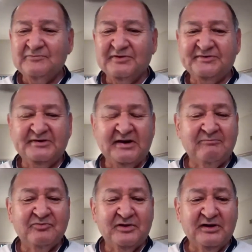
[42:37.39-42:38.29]
the
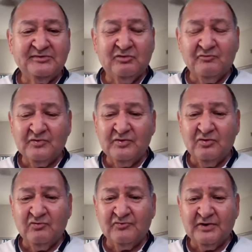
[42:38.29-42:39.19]
same things over and
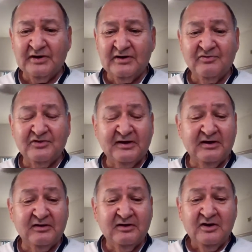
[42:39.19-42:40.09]
over again and
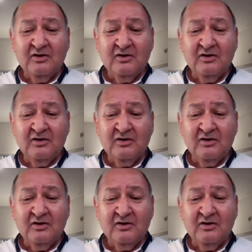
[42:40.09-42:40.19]
thinking